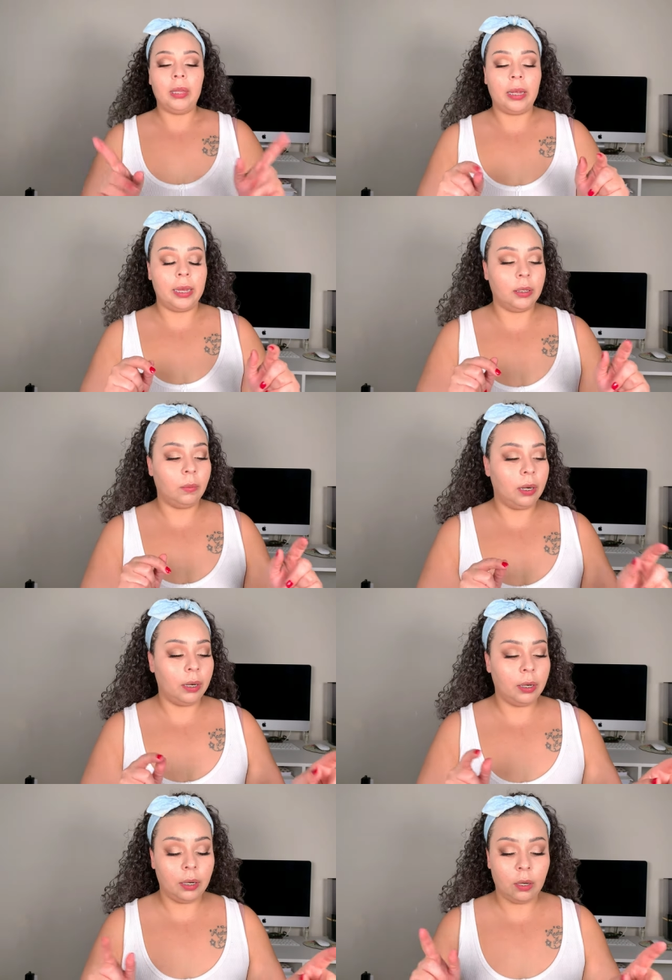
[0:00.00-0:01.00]
Okay, so we are
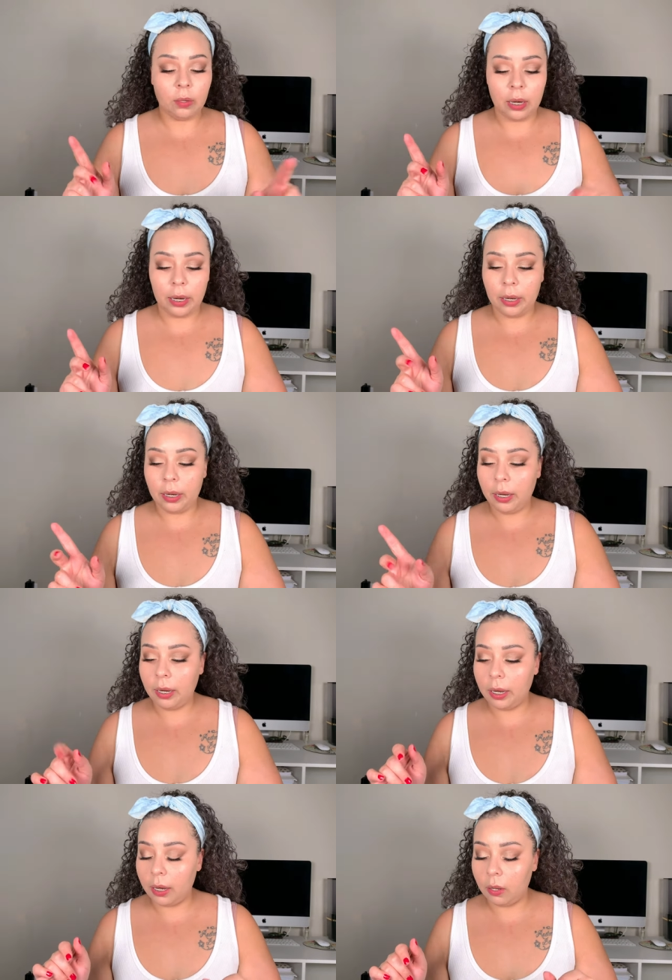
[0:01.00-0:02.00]
gonna go in
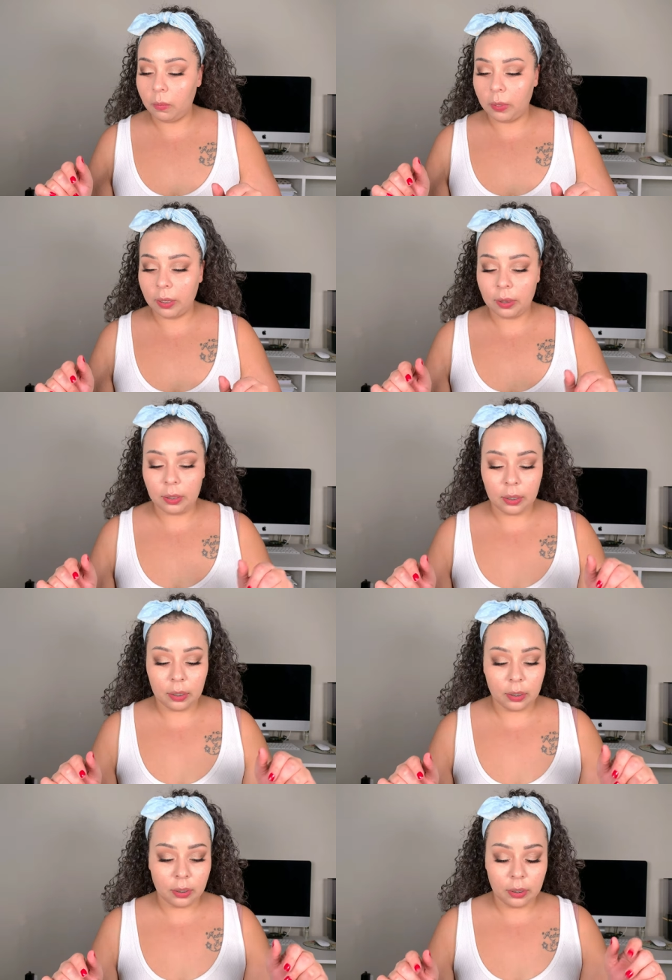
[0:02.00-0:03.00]
now with
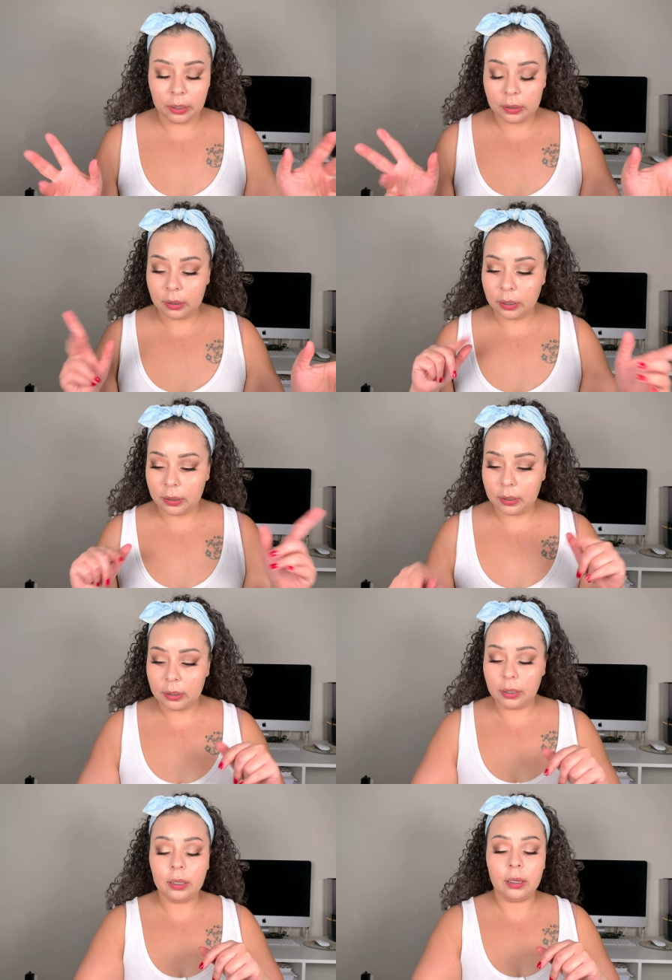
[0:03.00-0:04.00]
the NYX
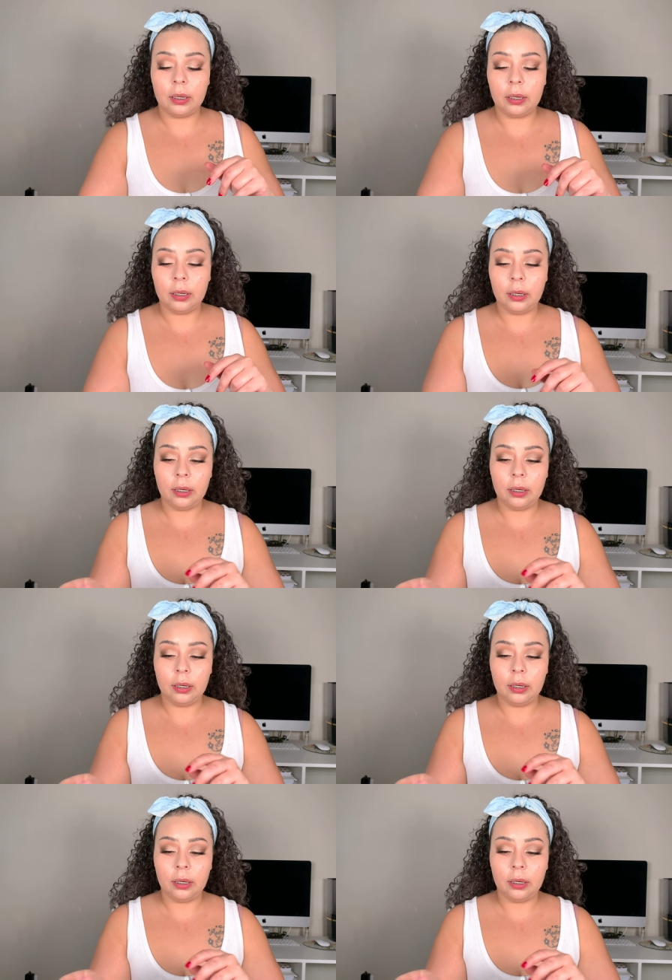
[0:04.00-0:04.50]
concealer.